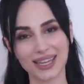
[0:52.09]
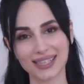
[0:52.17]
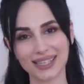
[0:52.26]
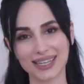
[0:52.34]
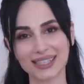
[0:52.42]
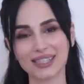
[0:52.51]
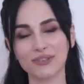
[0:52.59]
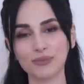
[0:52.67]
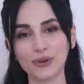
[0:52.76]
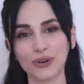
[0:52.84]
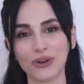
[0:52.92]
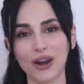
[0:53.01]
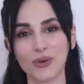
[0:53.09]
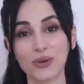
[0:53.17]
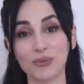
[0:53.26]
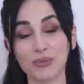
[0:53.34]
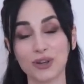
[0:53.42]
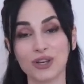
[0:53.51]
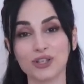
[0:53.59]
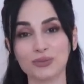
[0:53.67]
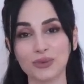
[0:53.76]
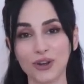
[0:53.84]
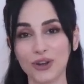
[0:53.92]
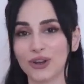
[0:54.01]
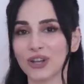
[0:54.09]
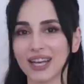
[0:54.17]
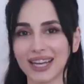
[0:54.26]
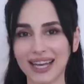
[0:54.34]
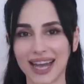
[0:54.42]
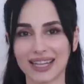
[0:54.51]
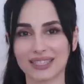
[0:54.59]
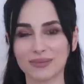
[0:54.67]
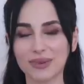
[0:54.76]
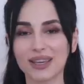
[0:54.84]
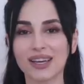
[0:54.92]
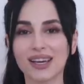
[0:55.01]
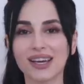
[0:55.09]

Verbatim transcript: intensive program with British Protocol Academy.